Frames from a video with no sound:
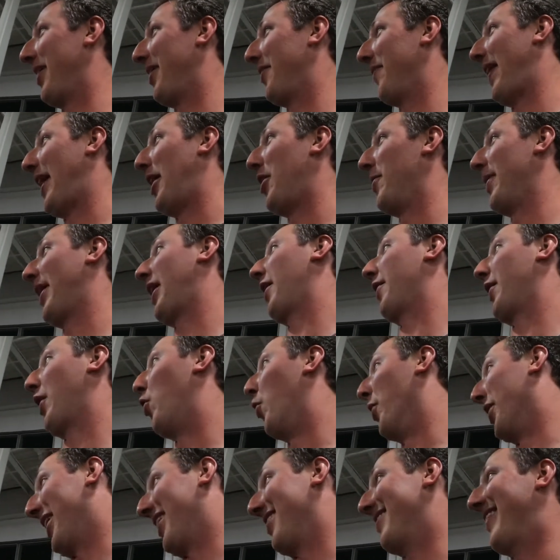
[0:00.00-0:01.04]
hell, like
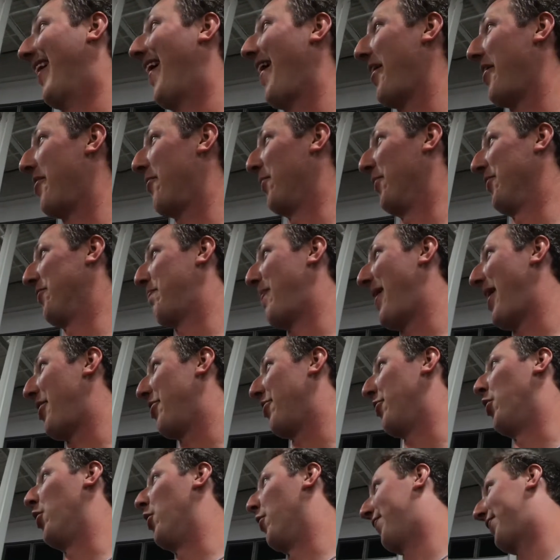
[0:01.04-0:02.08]
holding it tighter was better,
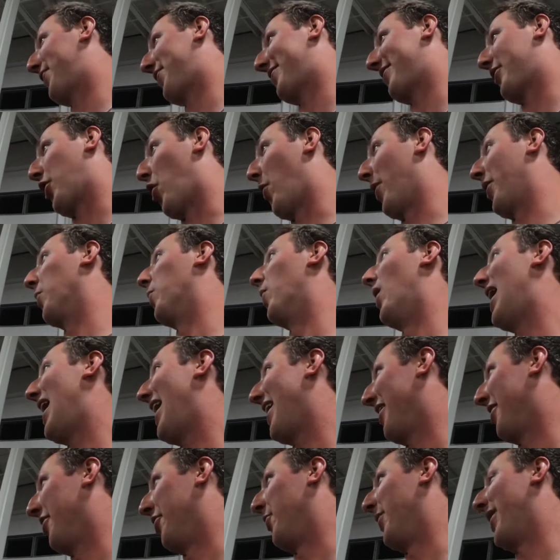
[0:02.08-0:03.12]
or going
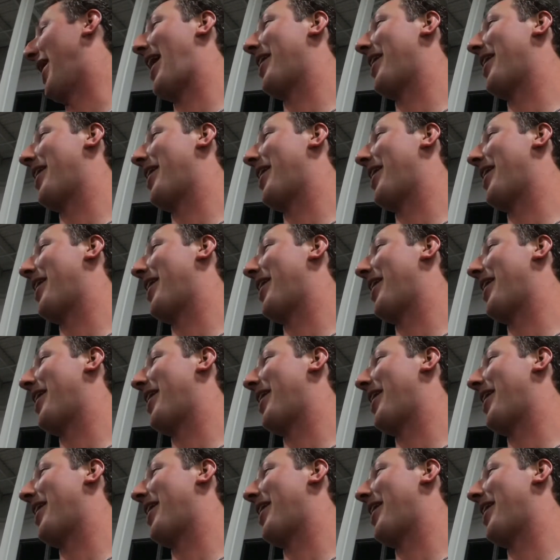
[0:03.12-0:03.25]
wide into it.